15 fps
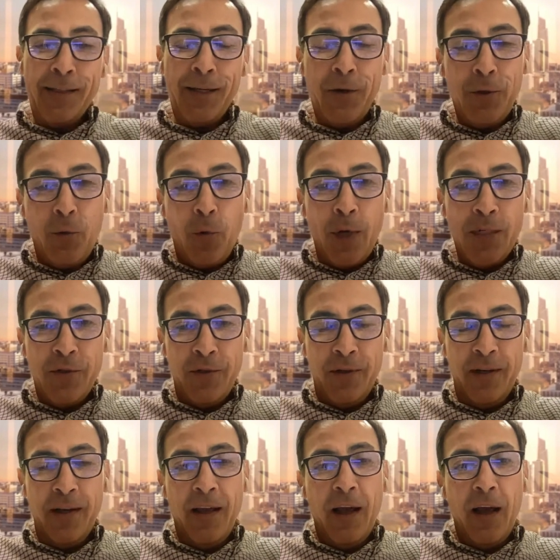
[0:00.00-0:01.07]
a good question.
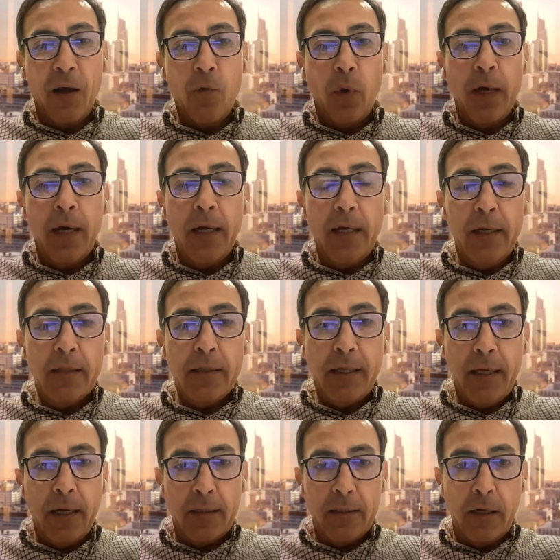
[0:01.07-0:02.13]
Acquira, it's an
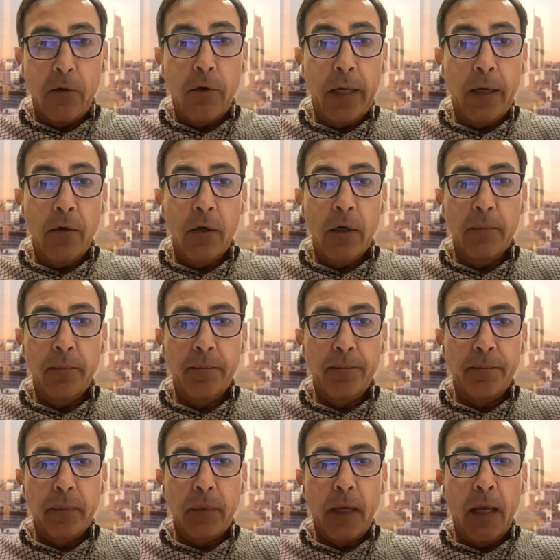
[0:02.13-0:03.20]
accelerator
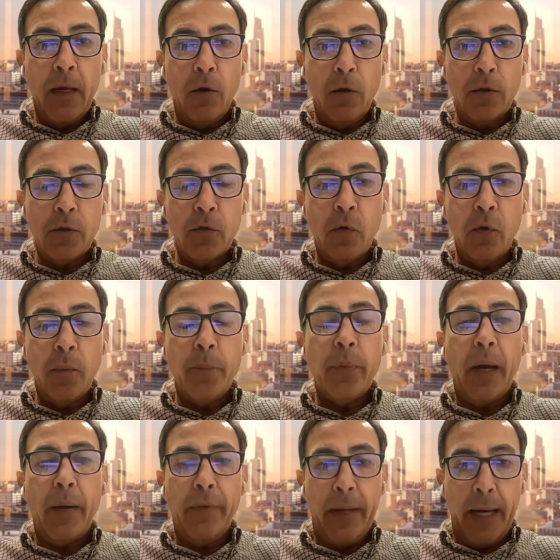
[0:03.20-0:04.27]
and also
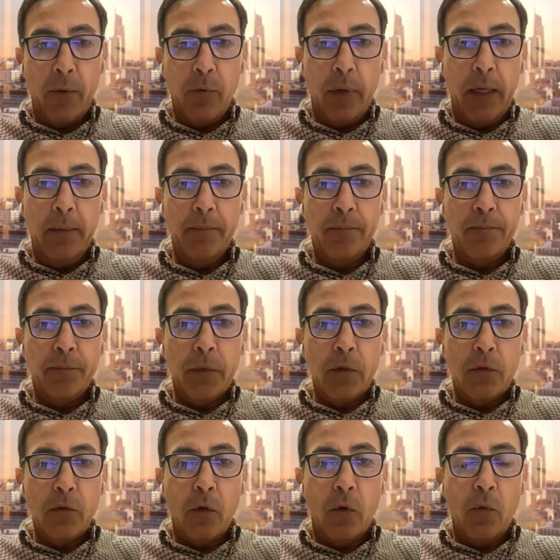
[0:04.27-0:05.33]
private equity.
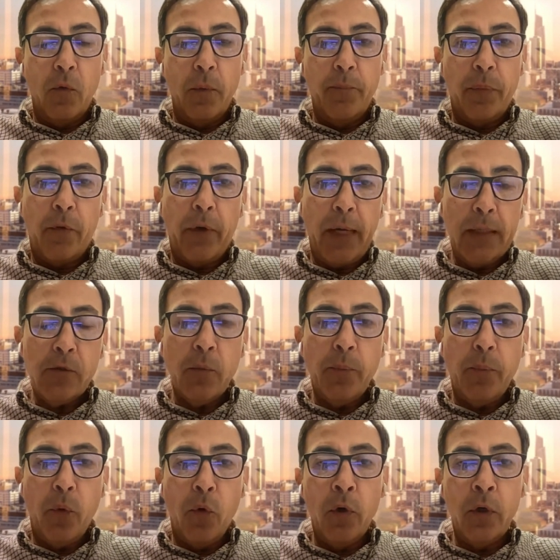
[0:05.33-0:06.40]
So we provide
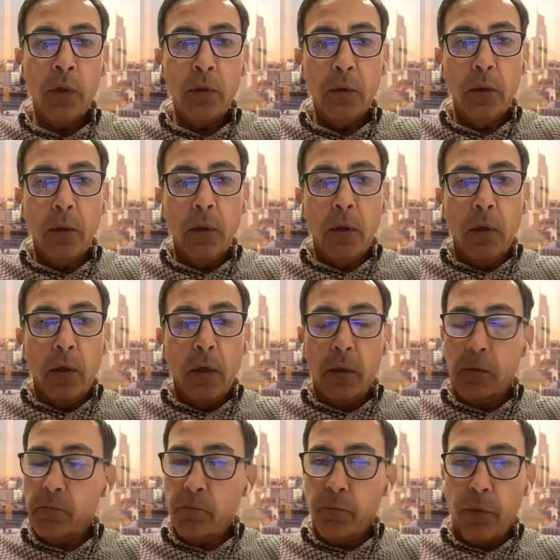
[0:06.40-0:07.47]
support,
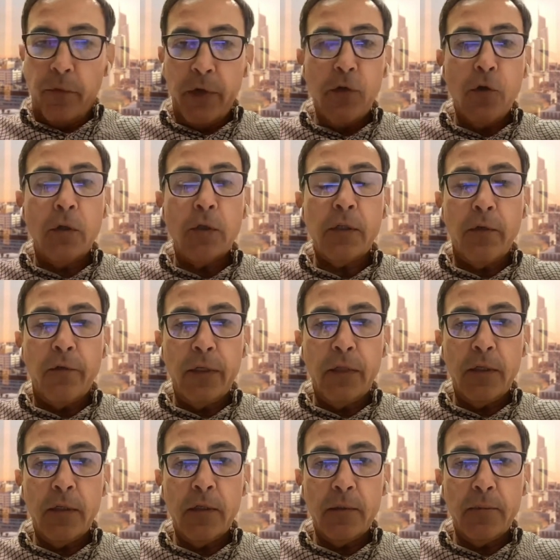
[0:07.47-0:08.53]
professional
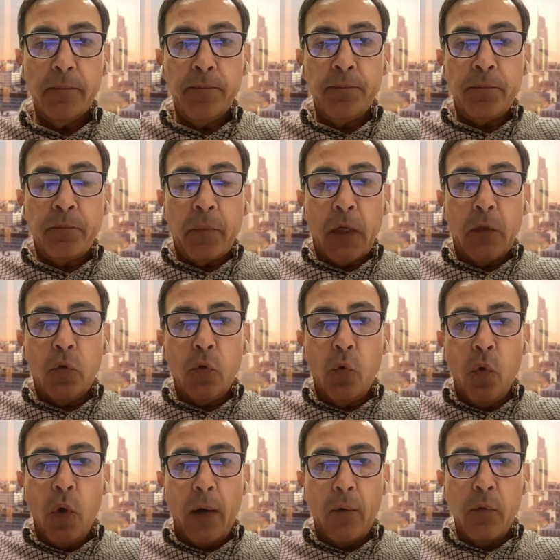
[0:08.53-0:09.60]
services
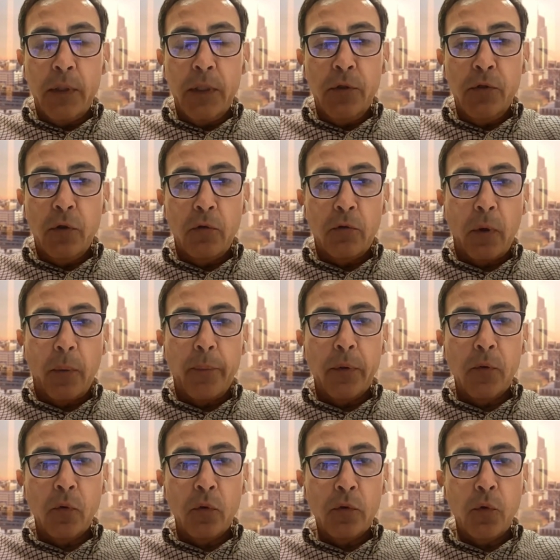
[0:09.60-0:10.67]
to acquisition
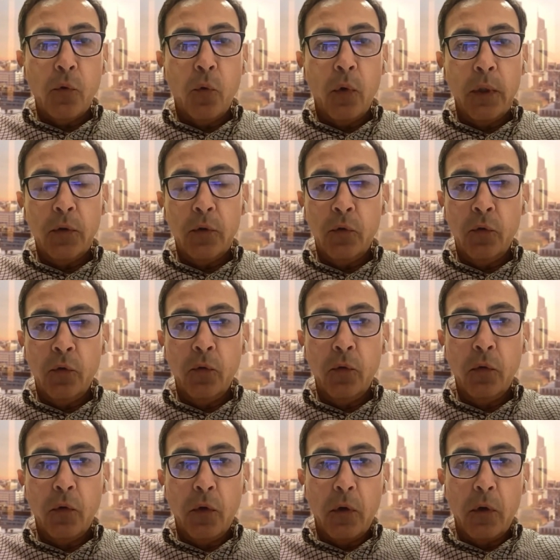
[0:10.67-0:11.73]
entrepreneurs who want to
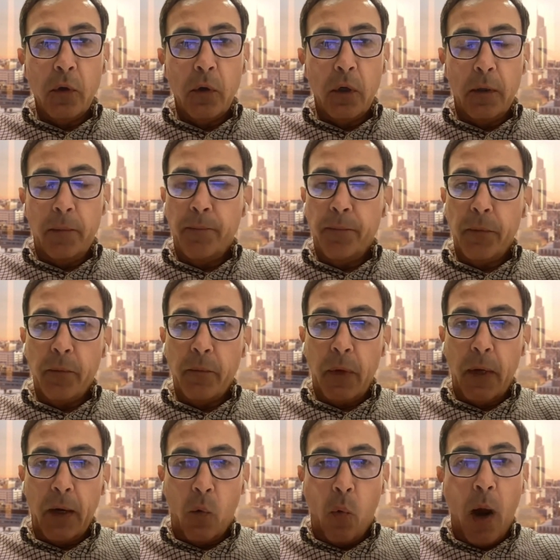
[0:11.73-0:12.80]

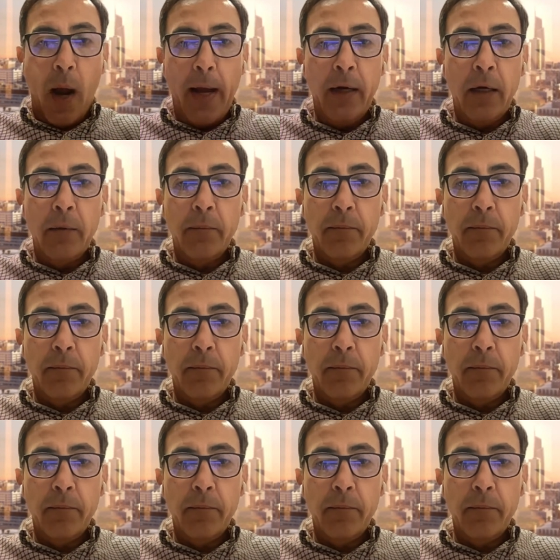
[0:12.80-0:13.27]
acquire,